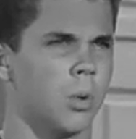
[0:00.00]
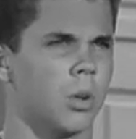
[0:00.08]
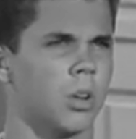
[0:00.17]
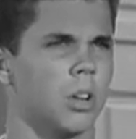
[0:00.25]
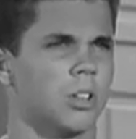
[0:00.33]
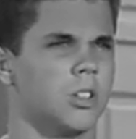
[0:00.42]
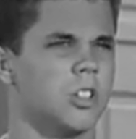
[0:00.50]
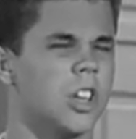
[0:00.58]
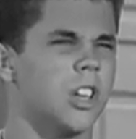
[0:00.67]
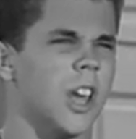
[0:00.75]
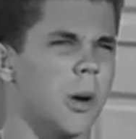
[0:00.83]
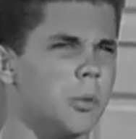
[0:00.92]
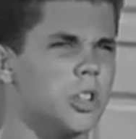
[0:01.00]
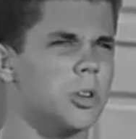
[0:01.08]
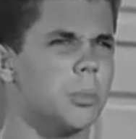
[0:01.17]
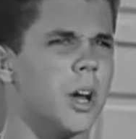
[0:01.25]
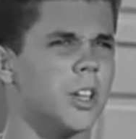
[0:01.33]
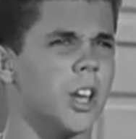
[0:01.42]
Well, gee, Dad, would
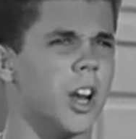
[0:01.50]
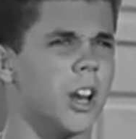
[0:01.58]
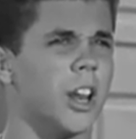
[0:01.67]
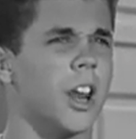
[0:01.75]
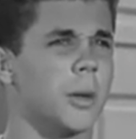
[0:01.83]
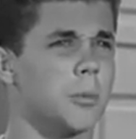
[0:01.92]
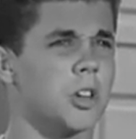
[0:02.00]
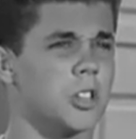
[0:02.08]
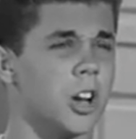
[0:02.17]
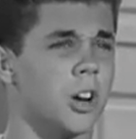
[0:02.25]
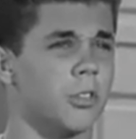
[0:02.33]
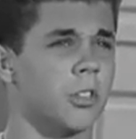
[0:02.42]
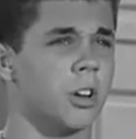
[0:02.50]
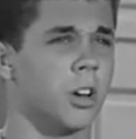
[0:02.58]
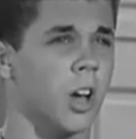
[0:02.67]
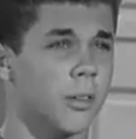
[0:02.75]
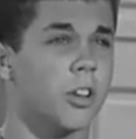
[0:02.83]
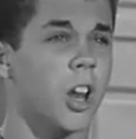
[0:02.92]
you mind yelling at him yourself?
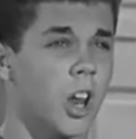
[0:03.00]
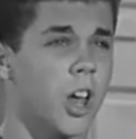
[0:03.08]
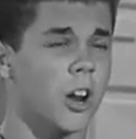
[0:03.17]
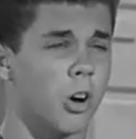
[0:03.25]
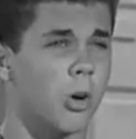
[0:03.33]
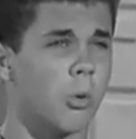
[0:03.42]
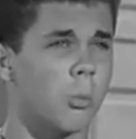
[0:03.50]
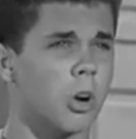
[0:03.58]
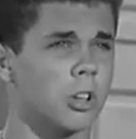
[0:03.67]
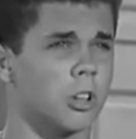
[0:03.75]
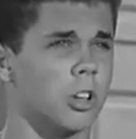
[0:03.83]
I've got a lot of homework